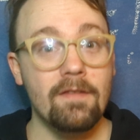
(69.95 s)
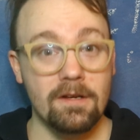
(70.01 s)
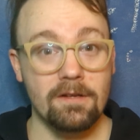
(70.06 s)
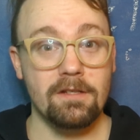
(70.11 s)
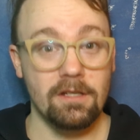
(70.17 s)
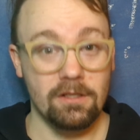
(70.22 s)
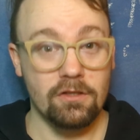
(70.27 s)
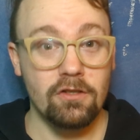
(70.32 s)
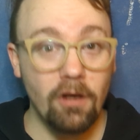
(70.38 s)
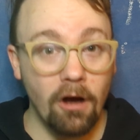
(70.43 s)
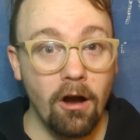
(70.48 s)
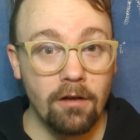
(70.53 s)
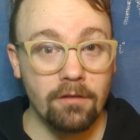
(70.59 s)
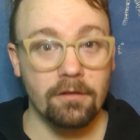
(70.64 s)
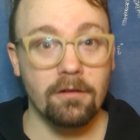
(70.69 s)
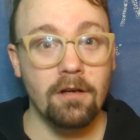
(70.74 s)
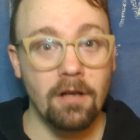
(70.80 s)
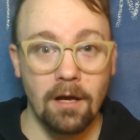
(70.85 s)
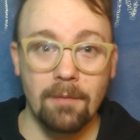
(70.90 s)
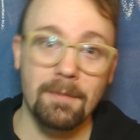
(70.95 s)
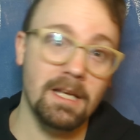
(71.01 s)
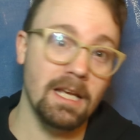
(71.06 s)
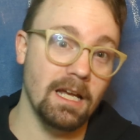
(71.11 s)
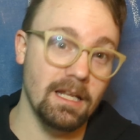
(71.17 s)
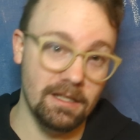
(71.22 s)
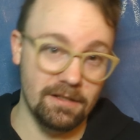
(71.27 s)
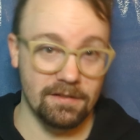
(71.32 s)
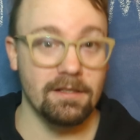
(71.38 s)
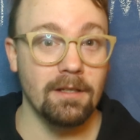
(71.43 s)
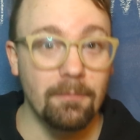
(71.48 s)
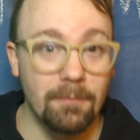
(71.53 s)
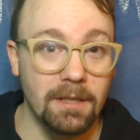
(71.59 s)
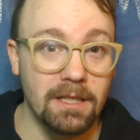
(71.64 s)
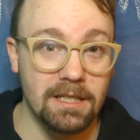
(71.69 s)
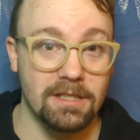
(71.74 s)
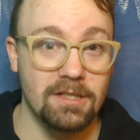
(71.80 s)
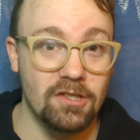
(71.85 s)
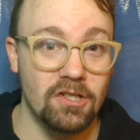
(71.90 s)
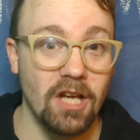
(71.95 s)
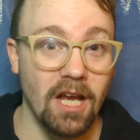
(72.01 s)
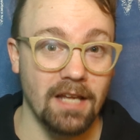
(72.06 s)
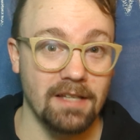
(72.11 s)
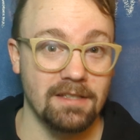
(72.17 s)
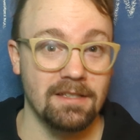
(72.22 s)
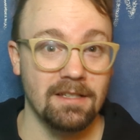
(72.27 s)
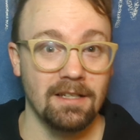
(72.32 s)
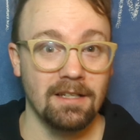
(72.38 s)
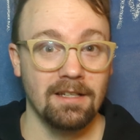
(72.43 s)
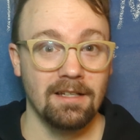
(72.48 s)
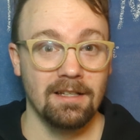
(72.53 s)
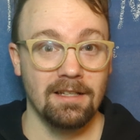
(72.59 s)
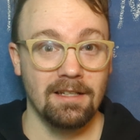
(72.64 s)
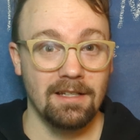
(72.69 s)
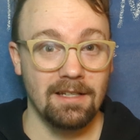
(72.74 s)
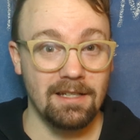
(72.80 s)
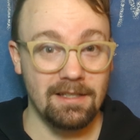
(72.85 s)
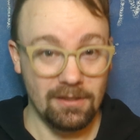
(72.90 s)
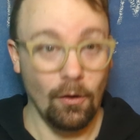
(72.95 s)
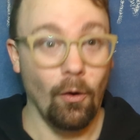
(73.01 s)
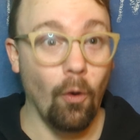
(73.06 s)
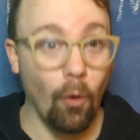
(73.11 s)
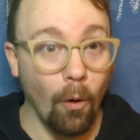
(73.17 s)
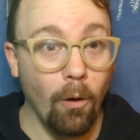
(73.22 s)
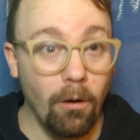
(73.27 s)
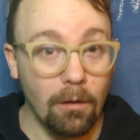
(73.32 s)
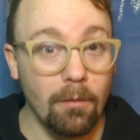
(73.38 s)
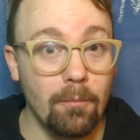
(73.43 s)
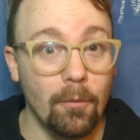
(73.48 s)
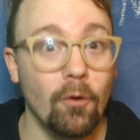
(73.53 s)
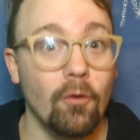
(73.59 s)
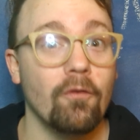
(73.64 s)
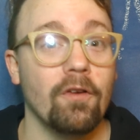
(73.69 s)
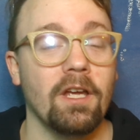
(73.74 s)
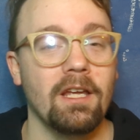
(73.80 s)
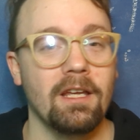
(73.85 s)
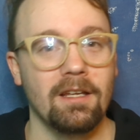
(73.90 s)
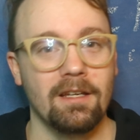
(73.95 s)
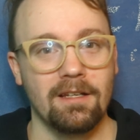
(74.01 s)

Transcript: there's a doctor coming out of somebody's chest, it's a horror movie.